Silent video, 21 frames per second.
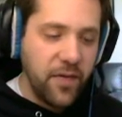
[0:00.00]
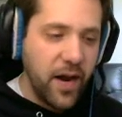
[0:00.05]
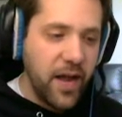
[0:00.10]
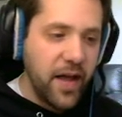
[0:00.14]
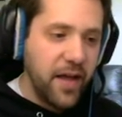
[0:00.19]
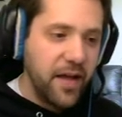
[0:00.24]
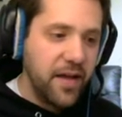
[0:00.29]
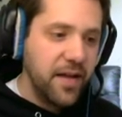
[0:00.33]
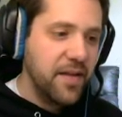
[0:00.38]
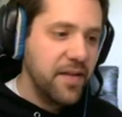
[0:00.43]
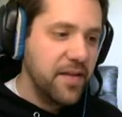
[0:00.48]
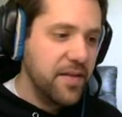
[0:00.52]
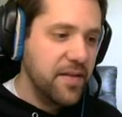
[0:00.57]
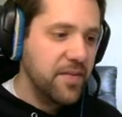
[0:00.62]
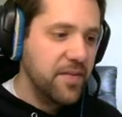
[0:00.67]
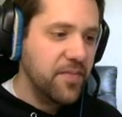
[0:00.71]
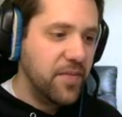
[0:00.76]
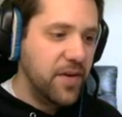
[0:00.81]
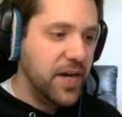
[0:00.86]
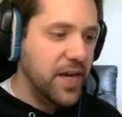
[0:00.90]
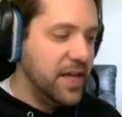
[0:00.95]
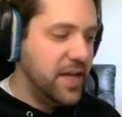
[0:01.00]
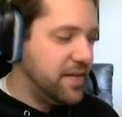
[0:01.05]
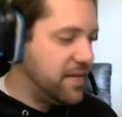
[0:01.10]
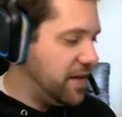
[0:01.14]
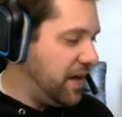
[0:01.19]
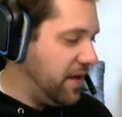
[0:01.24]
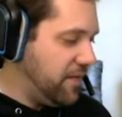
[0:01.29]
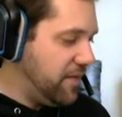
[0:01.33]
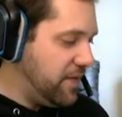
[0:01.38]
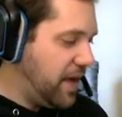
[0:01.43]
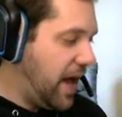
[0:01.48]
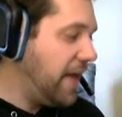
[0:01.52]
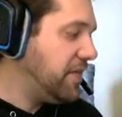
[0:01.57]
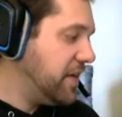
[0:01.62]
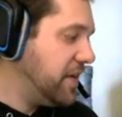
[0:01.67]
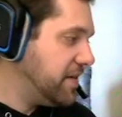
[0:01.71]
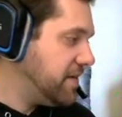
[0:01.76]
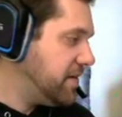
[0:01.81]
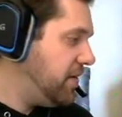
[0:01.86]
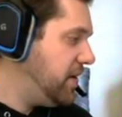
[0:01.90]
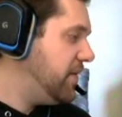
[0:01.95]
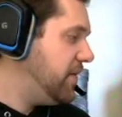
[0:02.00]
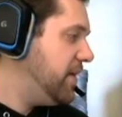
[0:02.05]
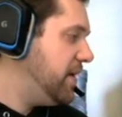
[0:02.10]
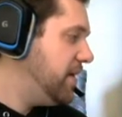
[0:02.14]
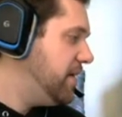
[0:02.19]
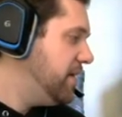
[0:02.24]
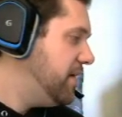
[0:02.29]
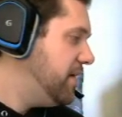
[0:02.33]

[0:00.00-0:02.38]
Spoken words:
right? Pretty neat stuff. I think so anyway.